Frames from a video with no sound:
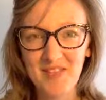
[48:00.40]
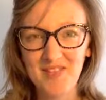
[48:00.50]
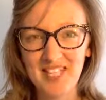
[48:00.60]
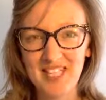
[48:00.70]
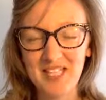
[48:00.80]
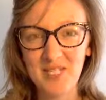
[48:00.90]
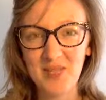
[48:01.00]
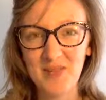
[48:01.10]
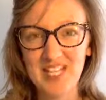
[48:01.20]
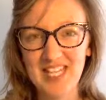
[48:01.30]
them
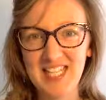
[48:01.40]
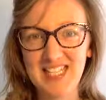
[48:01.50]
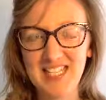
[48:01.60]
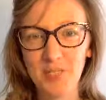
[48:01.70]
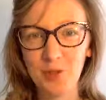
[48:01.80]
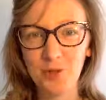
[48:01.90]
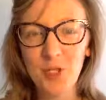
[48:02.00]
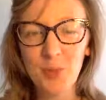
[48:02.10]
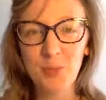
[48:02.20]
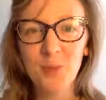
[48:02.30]
into this
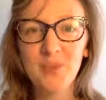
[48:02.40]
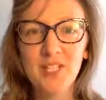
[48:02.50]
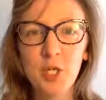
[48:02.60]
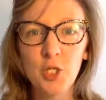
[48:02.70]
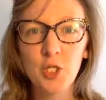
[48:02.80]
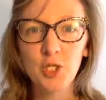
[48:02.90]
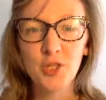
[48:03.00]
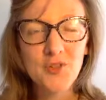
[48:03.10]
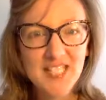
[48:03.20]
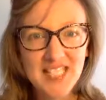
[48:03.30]
group.
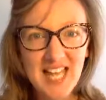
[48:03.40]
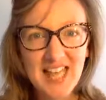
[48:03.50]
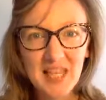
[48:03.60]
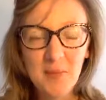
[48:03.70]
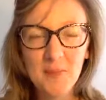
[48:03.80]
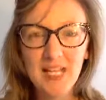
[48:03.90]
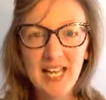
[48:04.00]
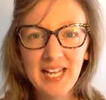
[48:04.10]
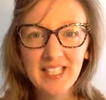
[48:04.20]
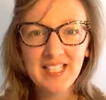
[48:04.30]
Don't send them the
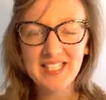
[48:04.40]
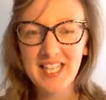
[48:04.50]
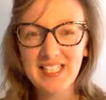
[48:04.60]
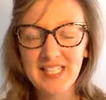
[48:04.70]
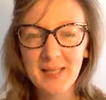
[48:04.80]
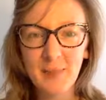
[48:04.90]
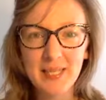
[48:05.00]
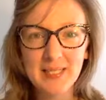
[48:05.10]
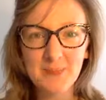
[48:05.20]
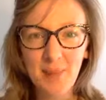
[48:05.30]
link because that's a little
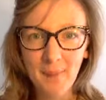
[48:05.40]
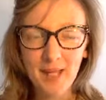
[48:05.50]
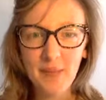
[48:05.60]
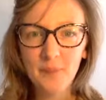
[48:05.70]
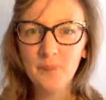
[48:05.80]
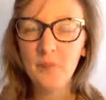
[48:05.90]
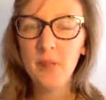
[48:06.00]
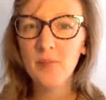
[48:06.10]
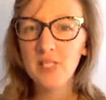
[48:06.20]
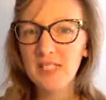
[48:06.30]
bit spammy.
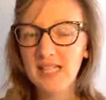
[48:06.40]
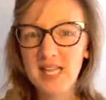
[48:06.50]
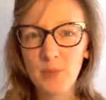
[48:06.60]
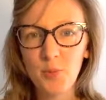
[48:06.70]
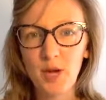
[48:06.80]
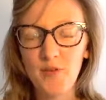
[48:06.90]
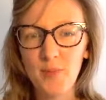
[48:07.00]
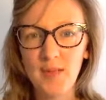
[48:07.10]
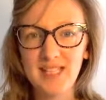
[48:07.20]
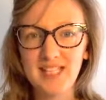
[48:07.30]
Just send them a
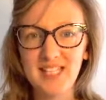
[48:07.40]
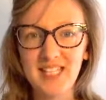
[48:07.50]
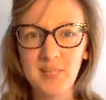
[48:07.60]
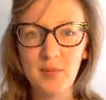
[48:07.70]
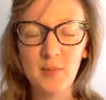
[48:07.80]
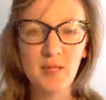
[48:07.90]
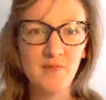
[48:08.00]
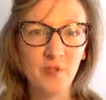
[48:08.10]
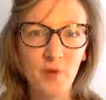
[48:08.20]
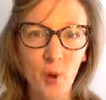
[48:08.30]
private message. Maybe
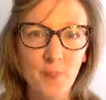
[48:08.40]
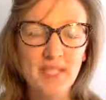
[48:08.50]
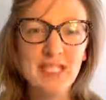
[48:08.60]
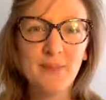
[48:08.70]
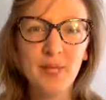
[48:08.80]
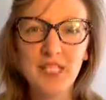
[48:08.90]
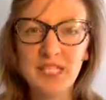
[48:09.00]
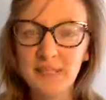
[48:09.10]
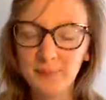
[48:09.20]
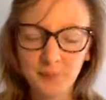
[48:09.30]
if you've got a business
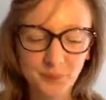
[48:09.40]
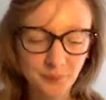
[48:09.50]
buddy